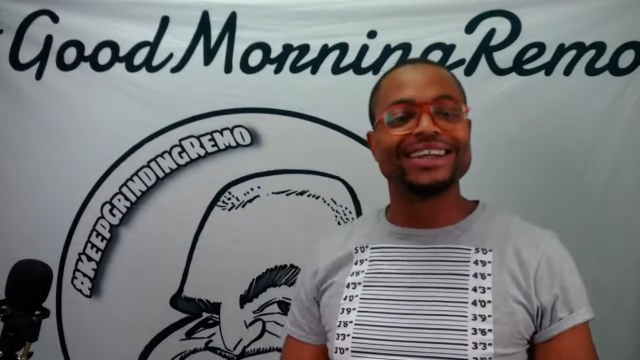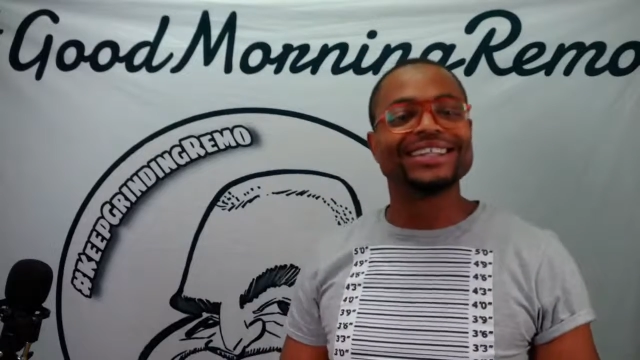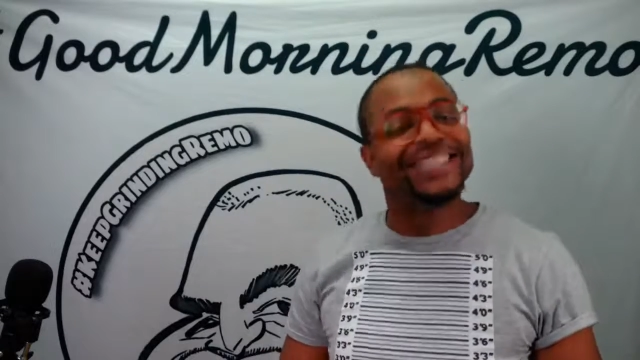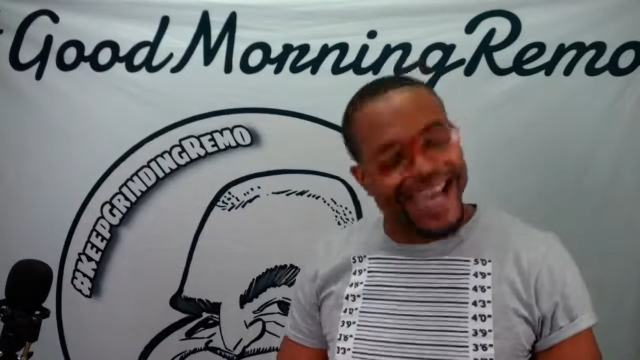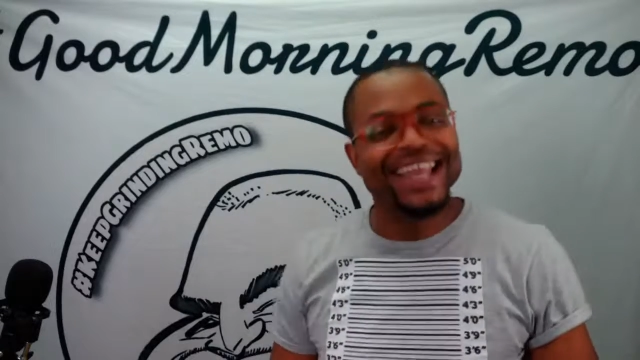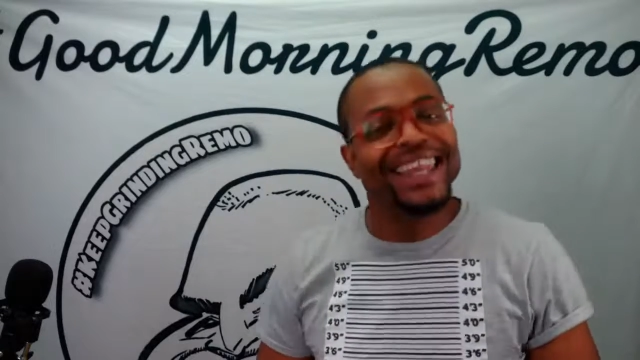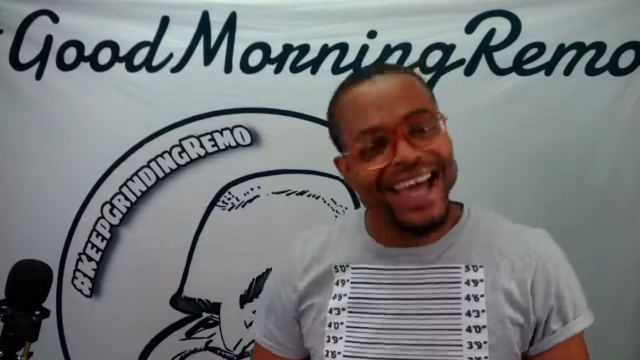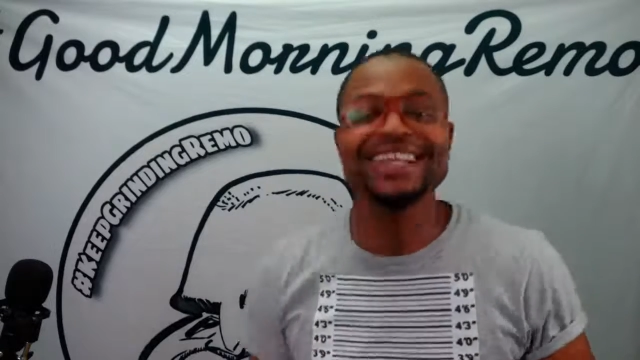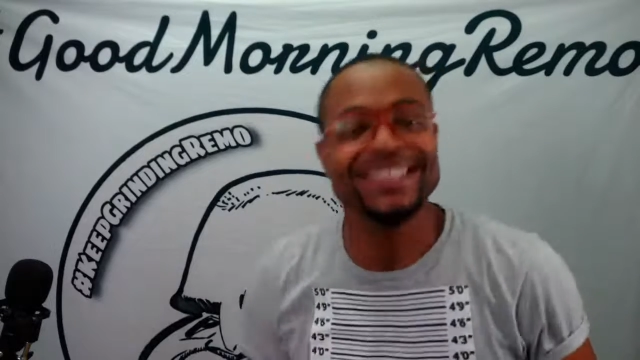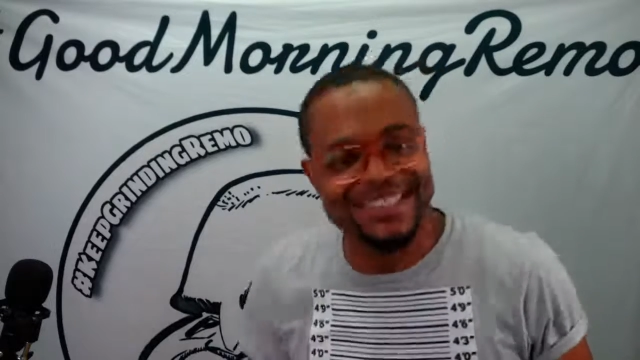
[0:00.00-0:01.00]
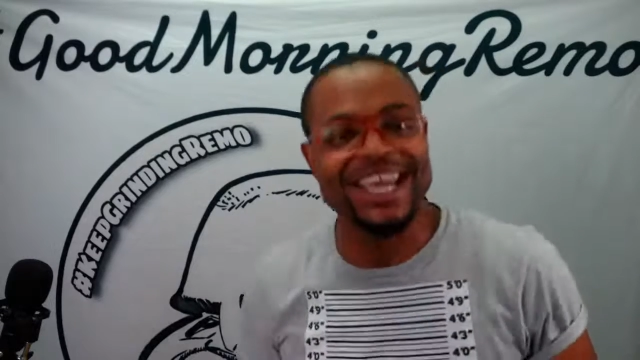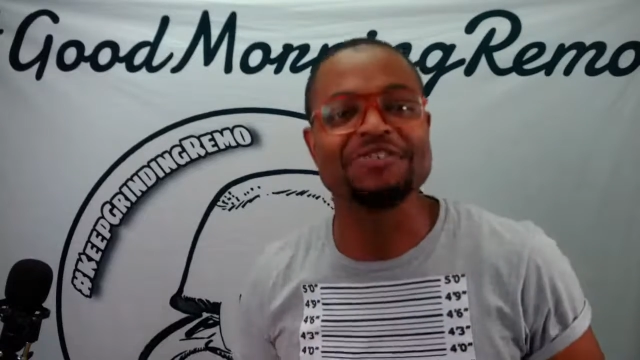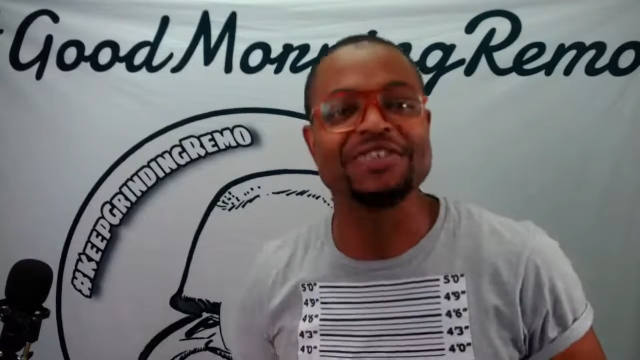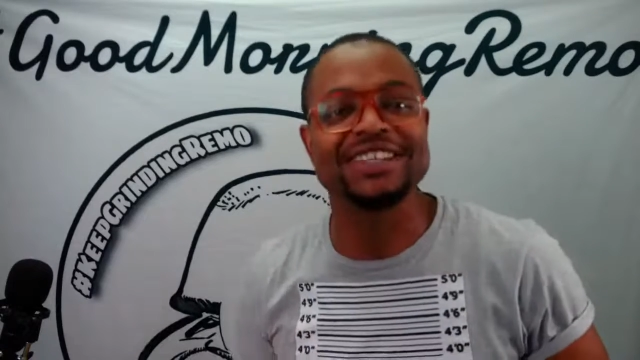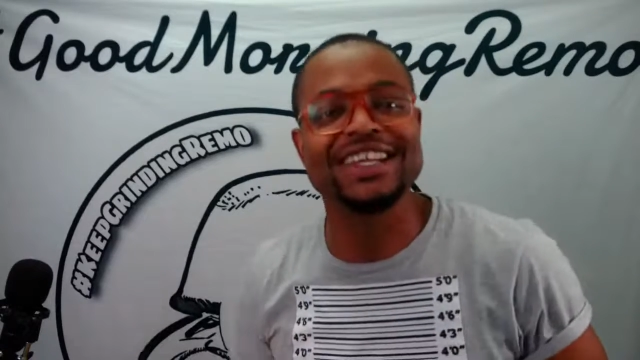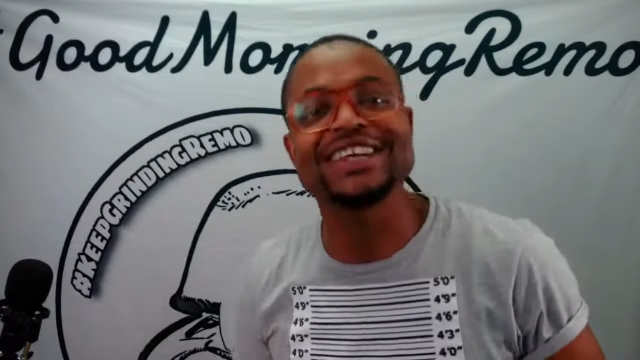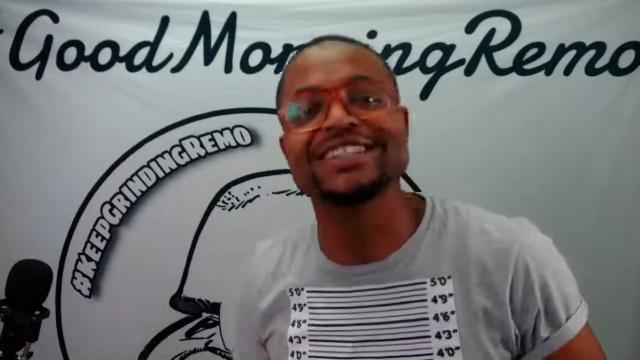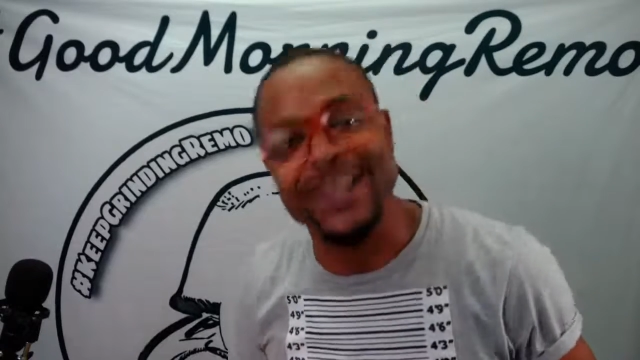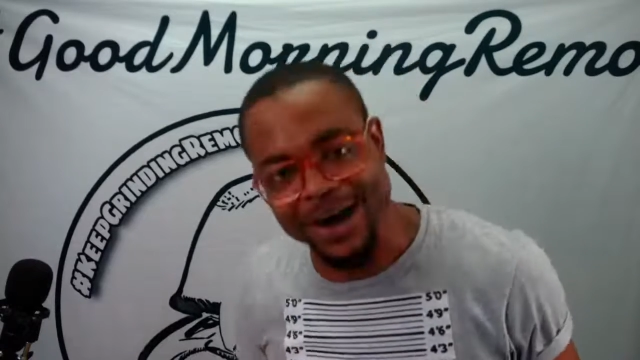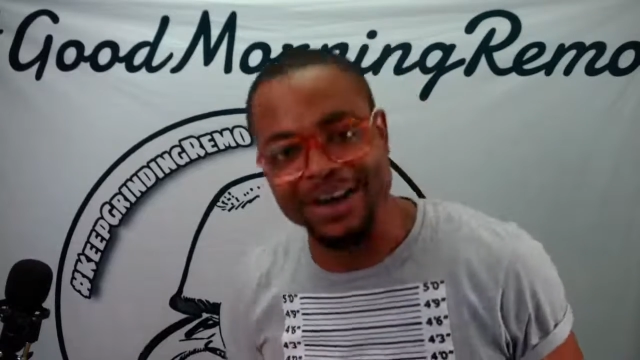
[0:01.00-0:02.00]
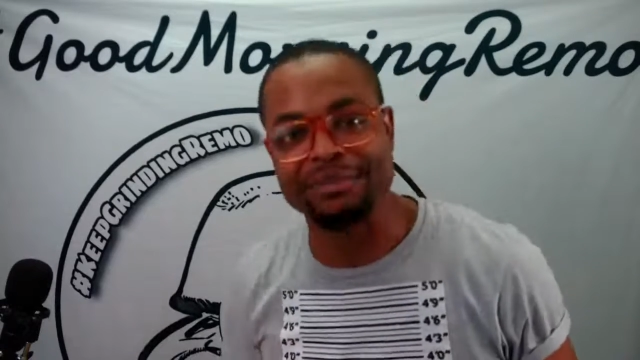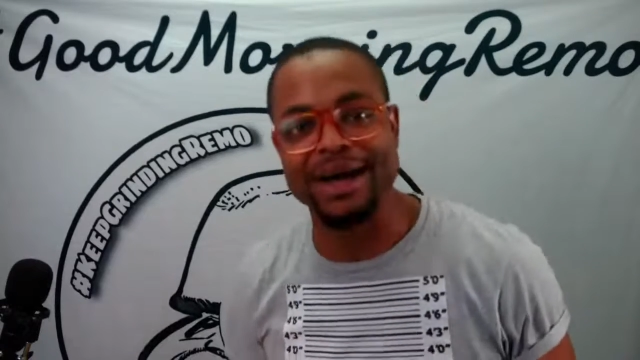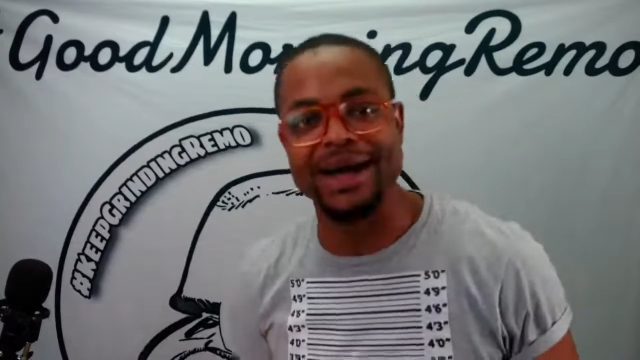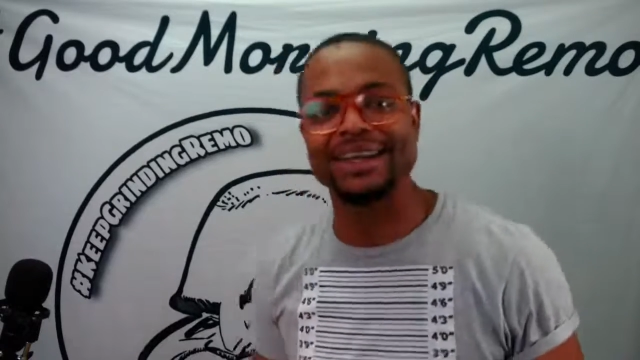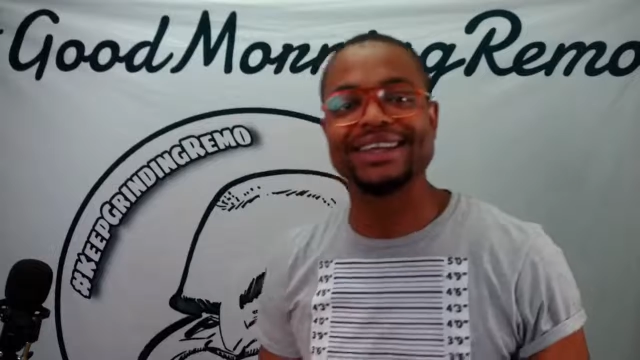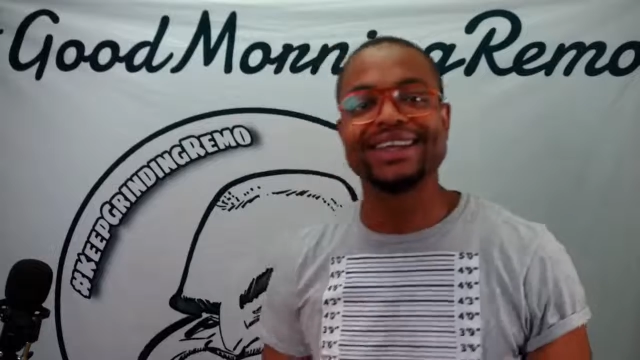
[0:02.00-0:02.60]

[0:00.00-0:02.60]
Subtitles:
Daylight savings. Let's talk about it.